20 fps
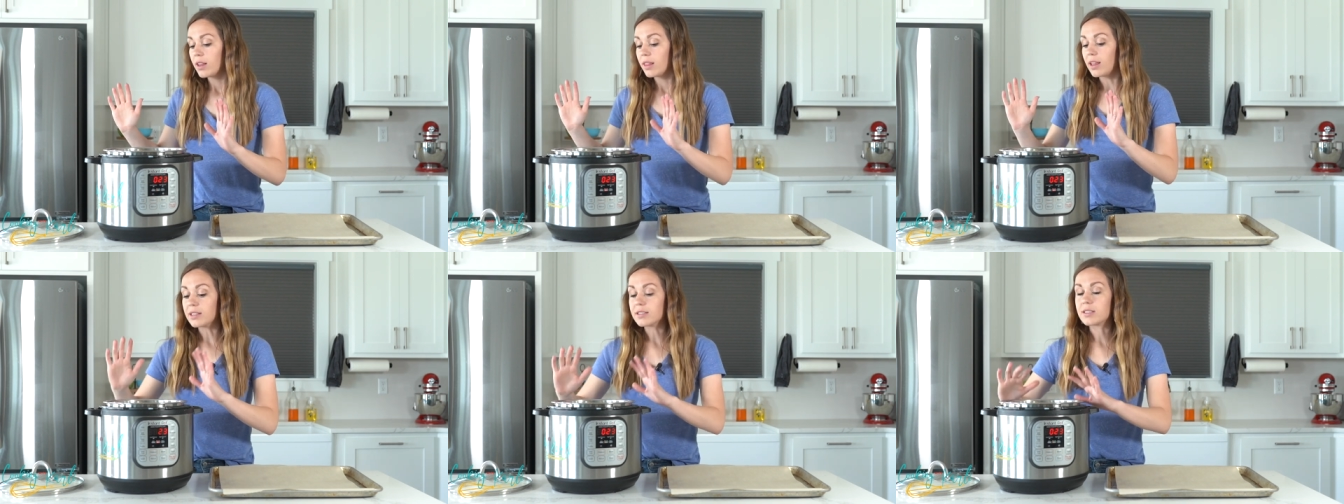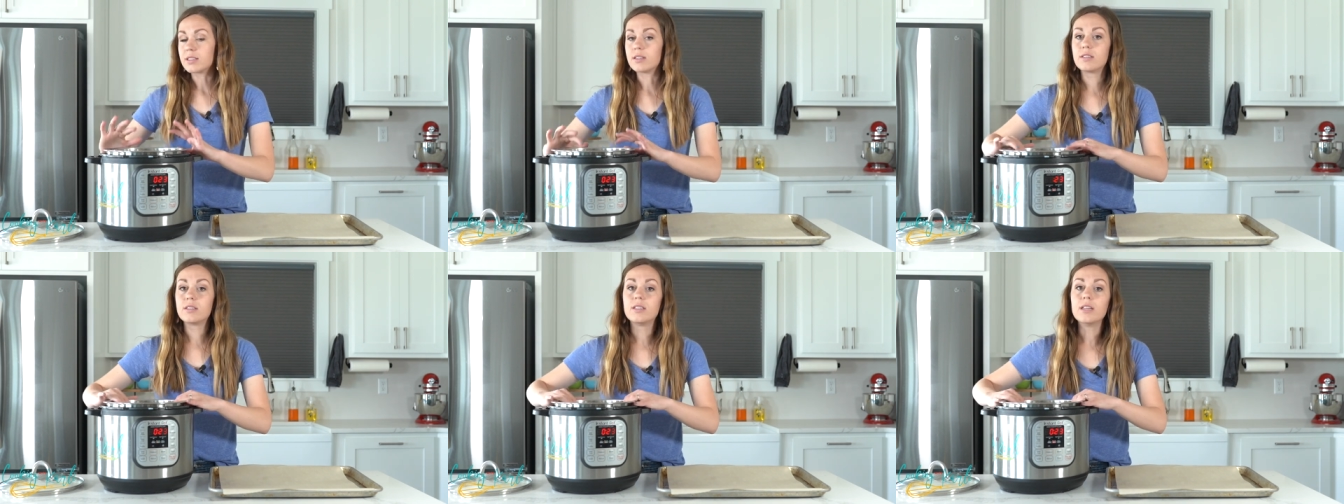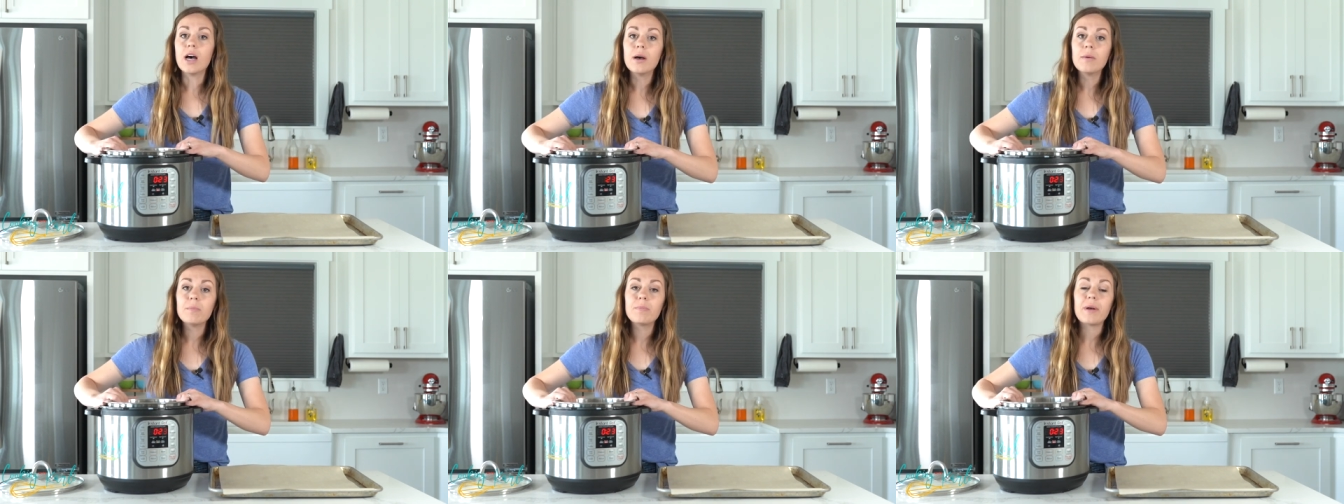Let's
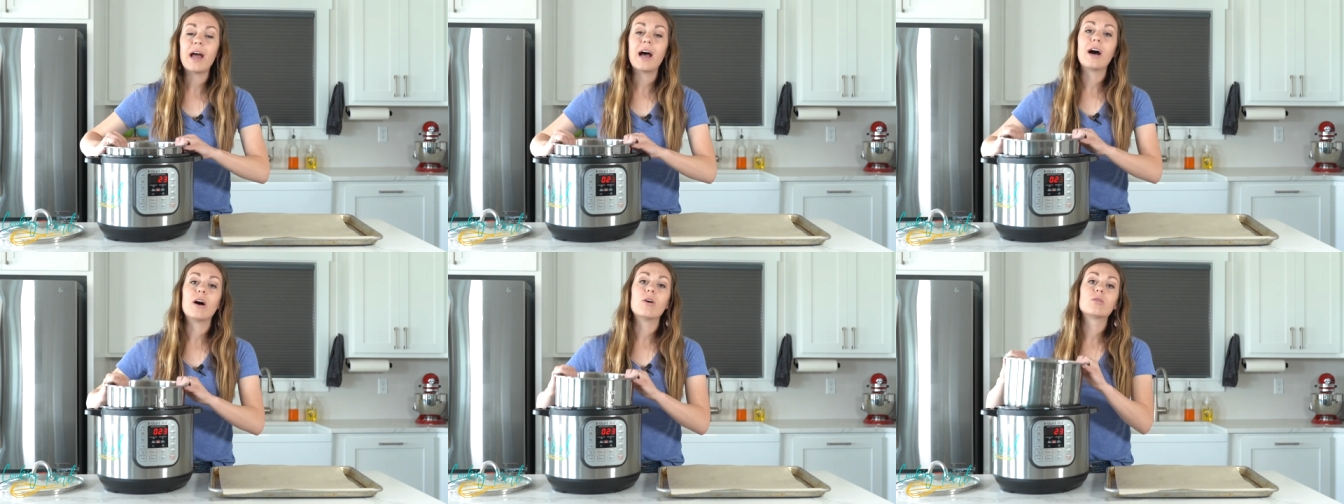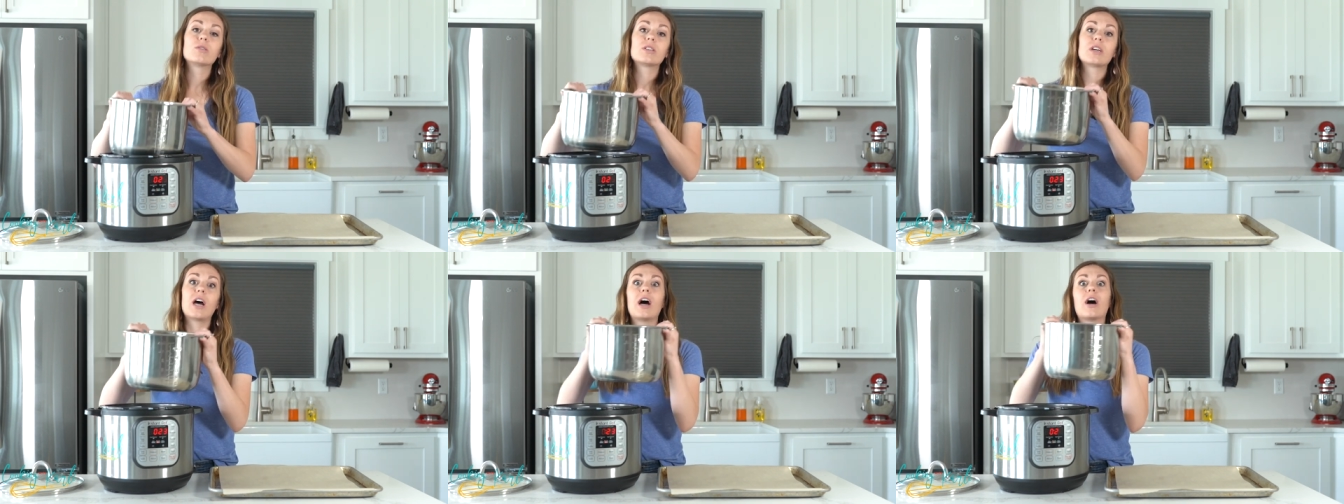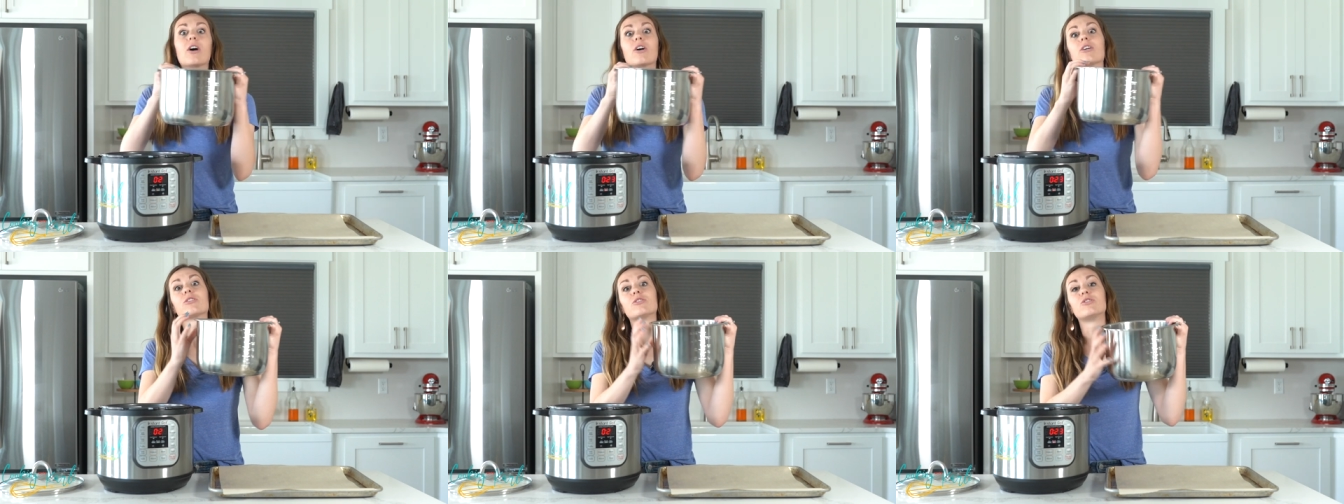dump out
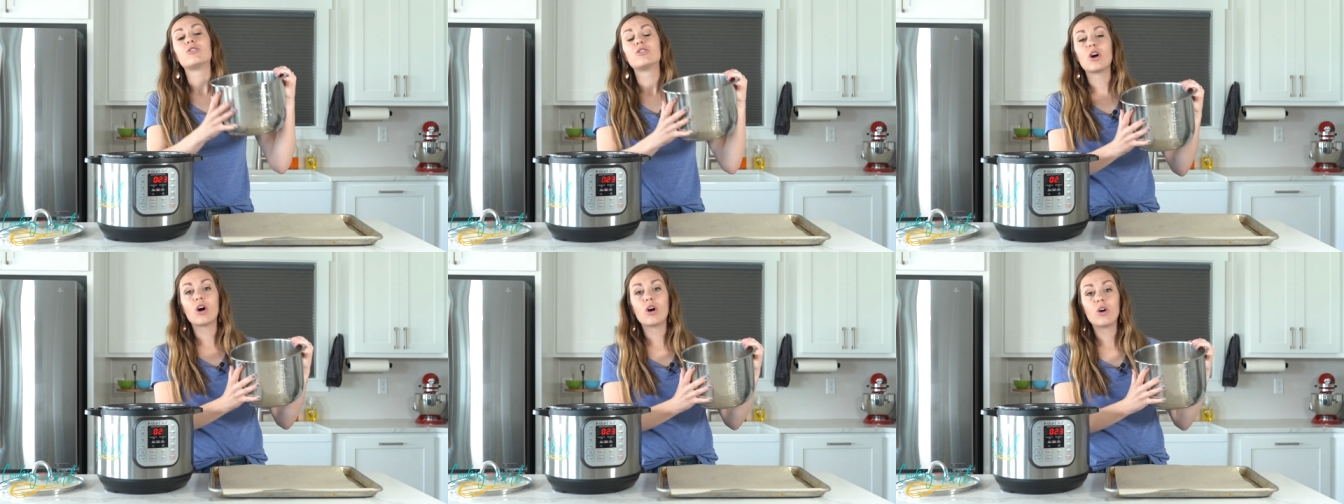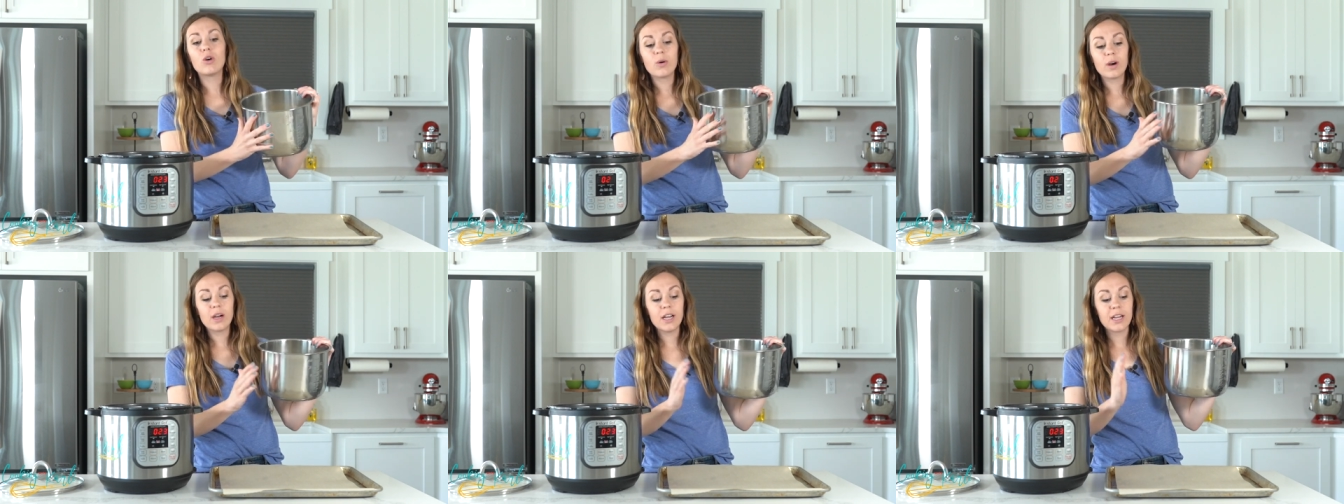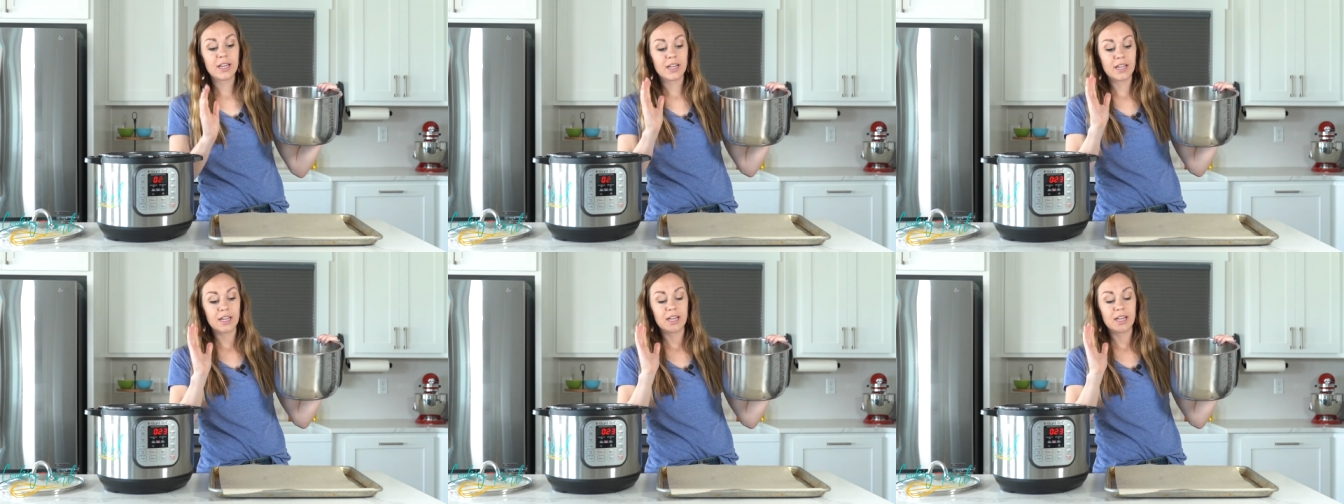our dough